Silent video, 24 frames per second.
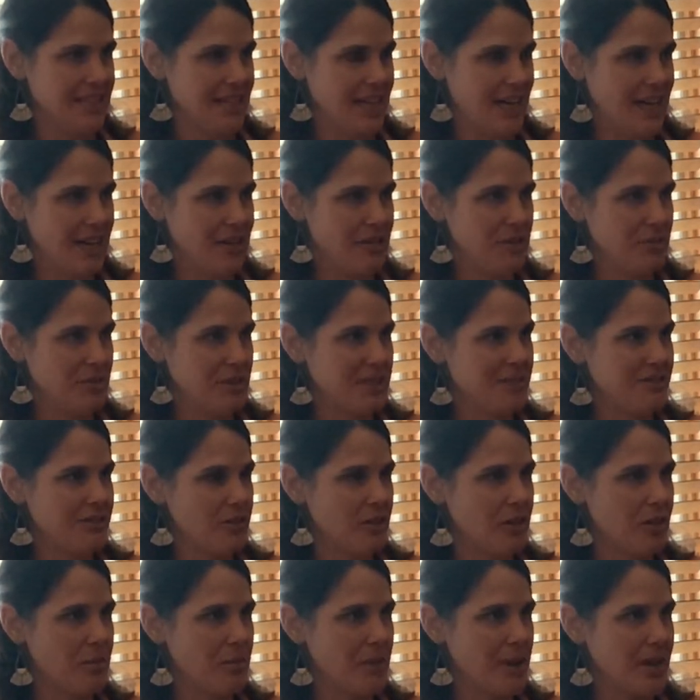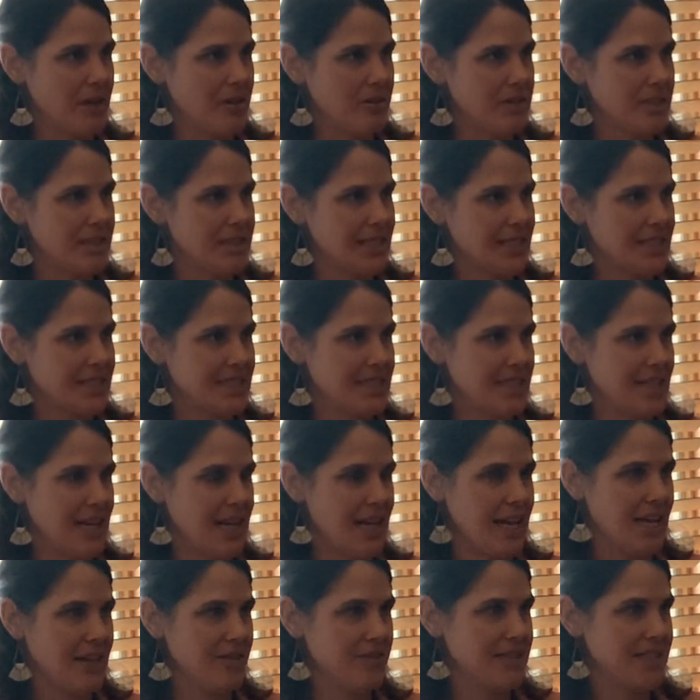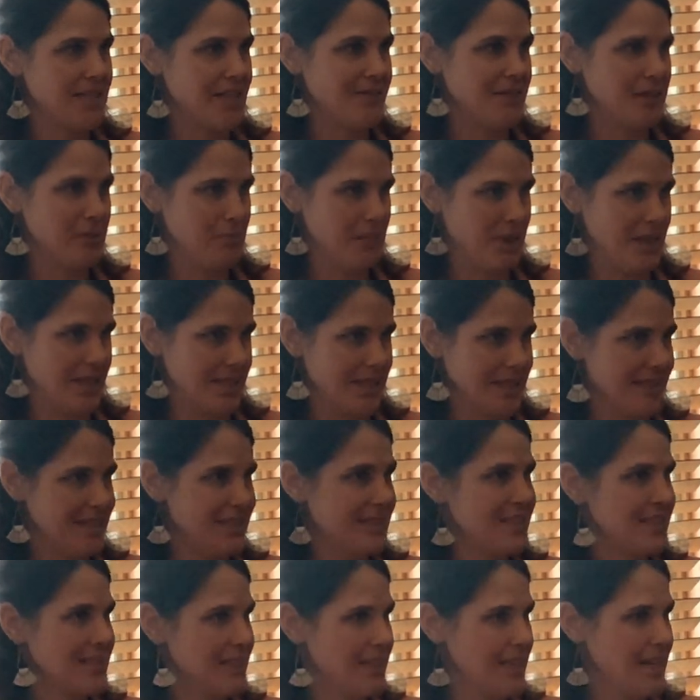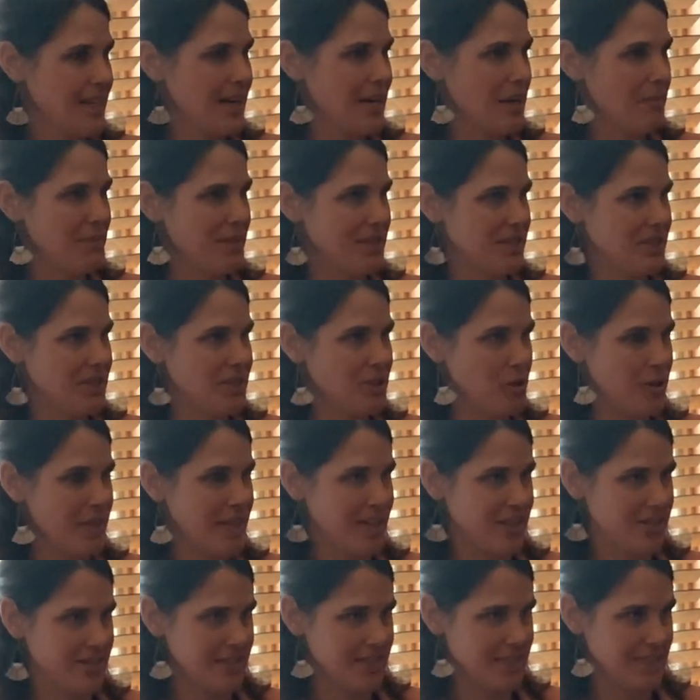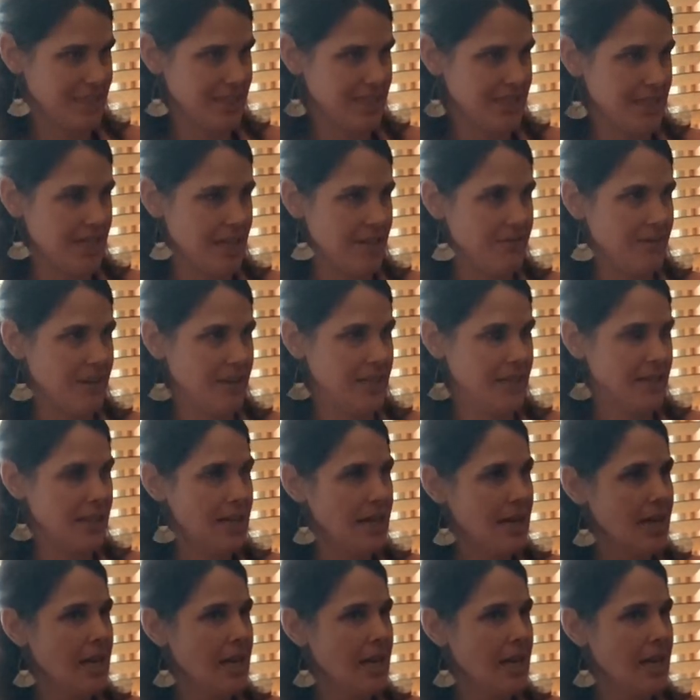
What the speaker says: and it was for about 6.5, 7 months in 2007.